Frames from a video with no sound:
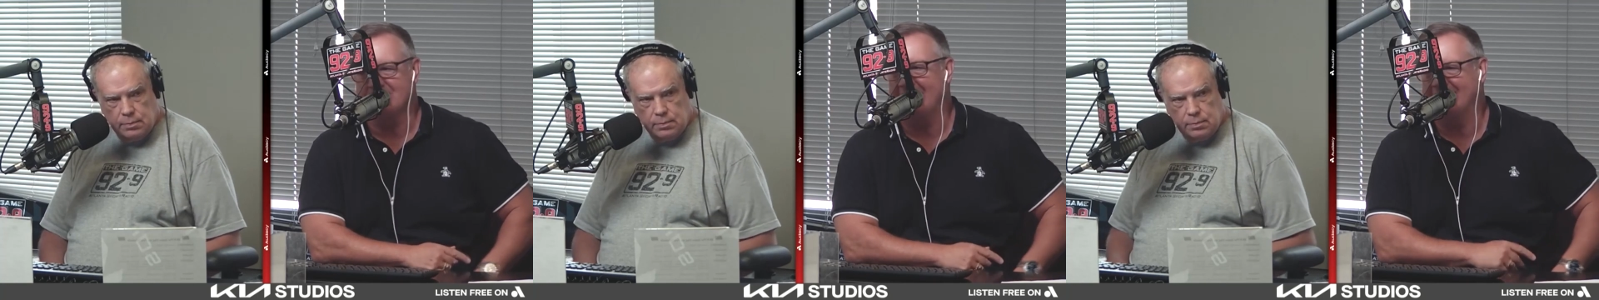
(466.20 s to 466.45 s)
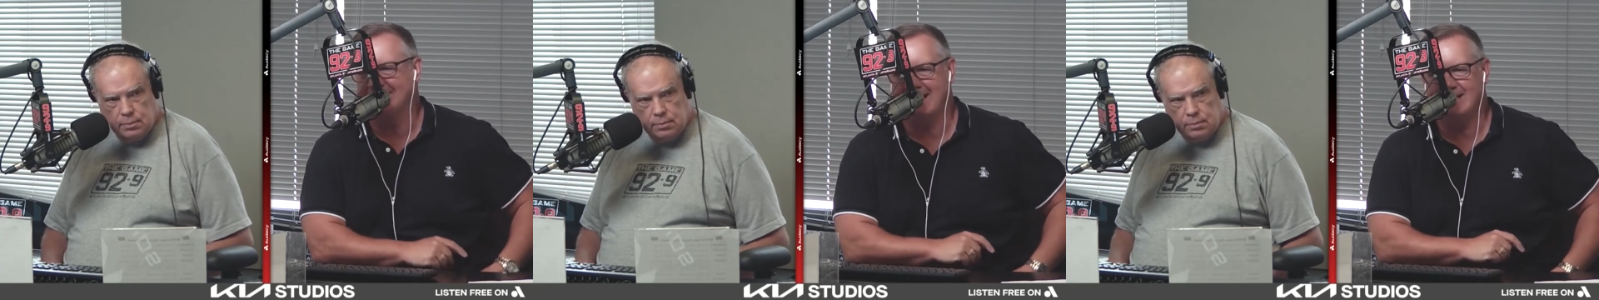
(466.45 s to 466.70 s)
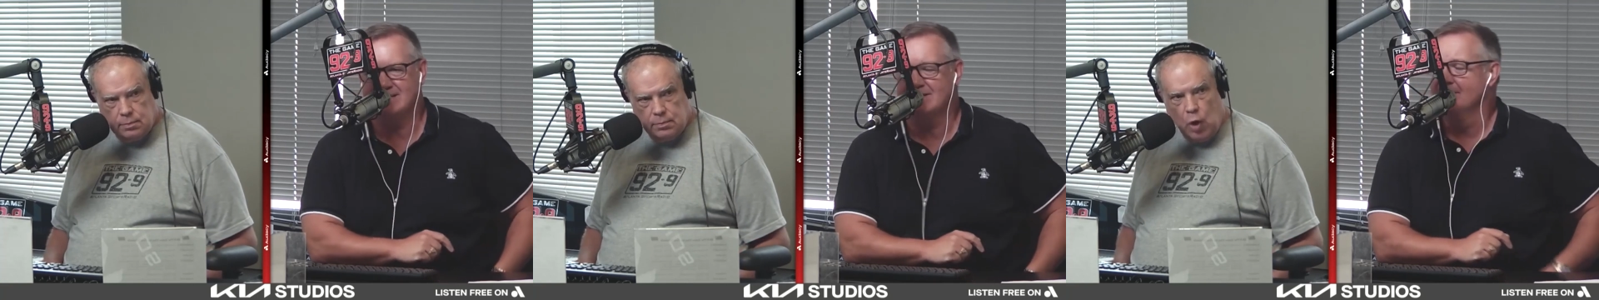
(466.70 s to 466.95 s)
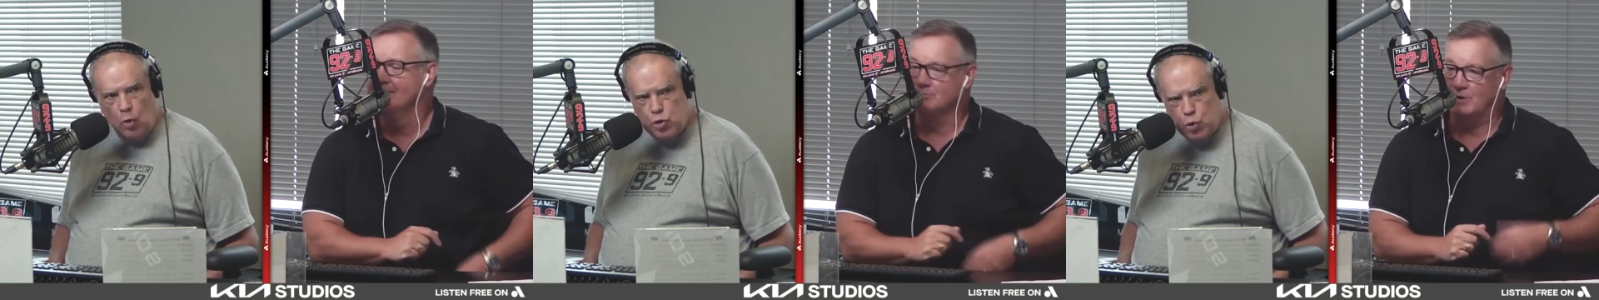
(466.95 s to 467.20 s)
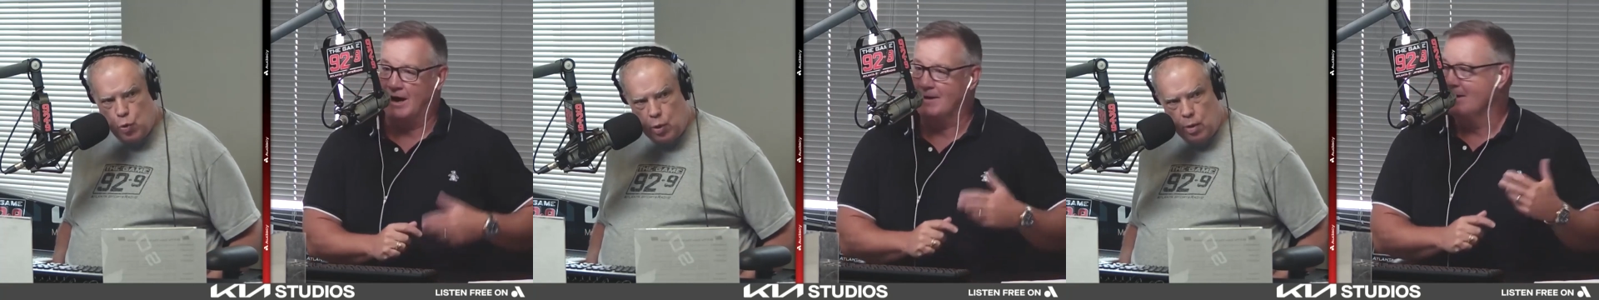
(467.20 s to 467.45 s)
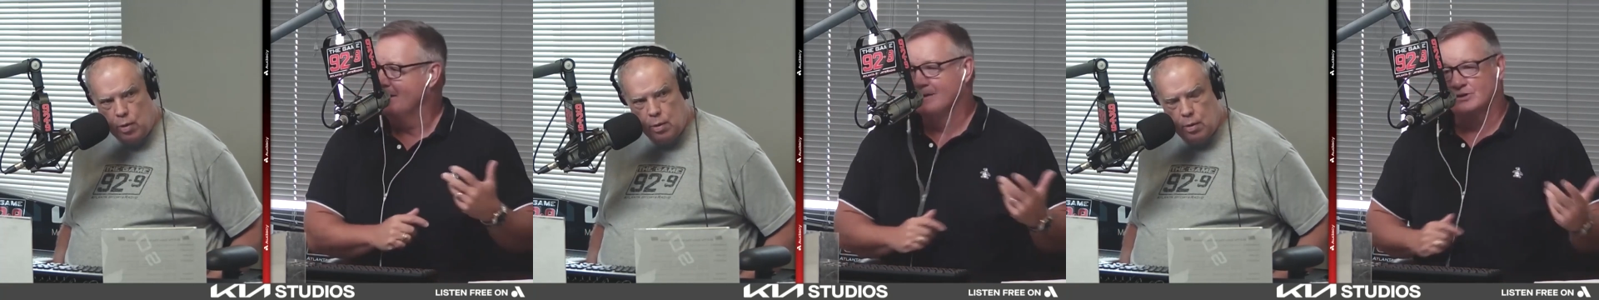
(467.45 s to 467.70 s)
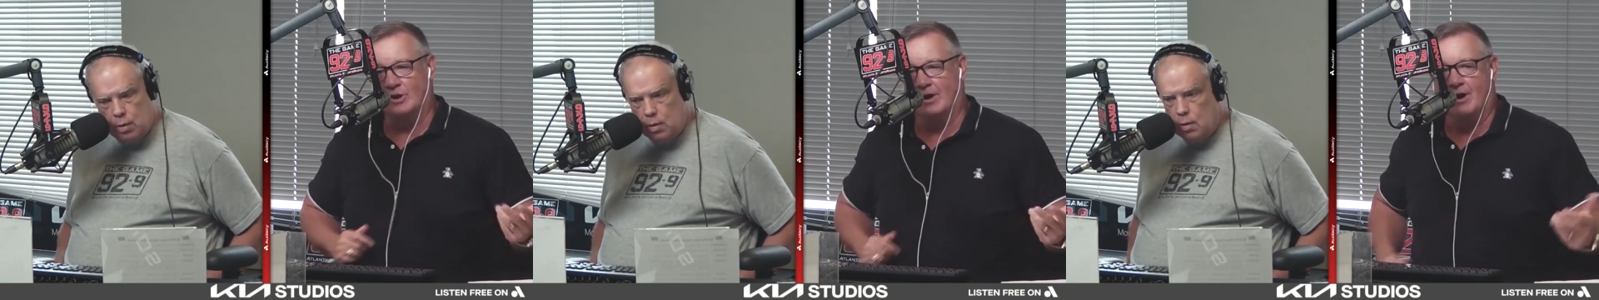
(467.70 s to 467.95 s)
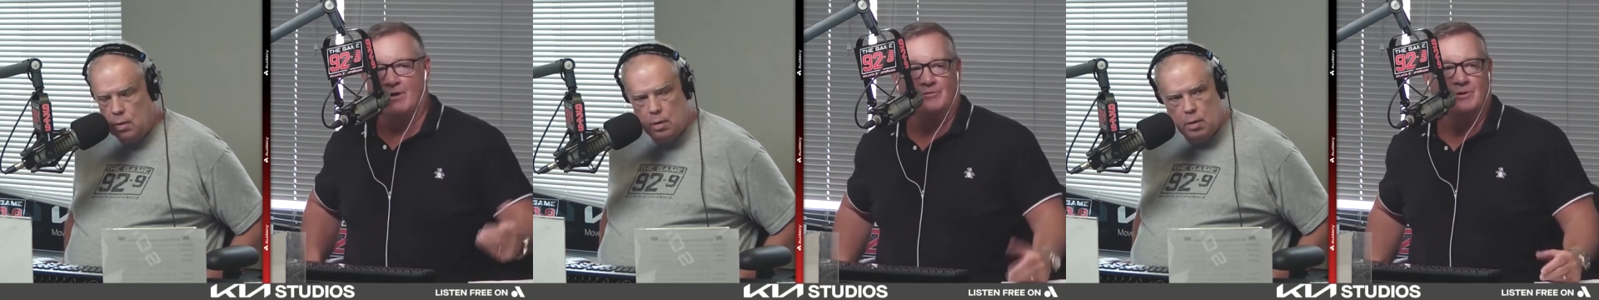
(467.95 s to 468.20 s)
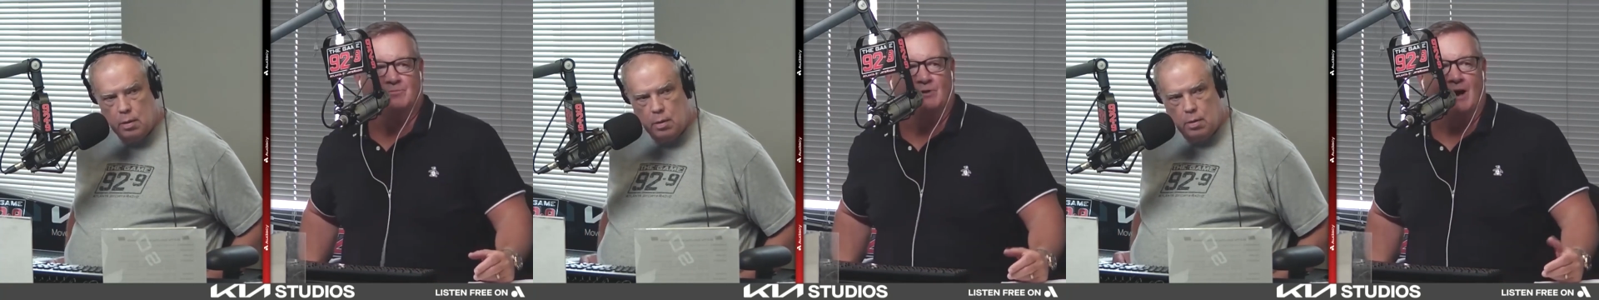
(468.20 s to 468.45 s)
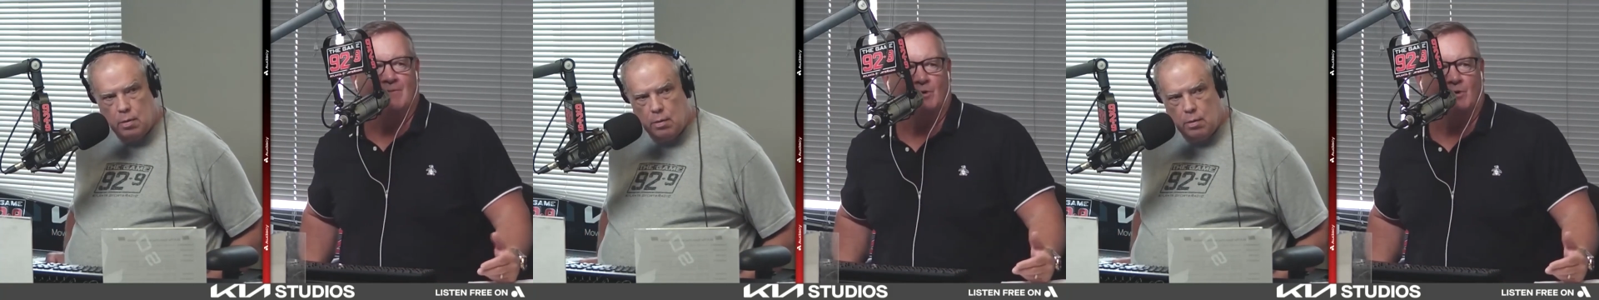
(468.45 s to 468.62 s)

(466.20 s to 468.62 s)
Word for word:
Speaker 1: Case, oh, Pri- sure. Claude Humphrey, Pride Moore,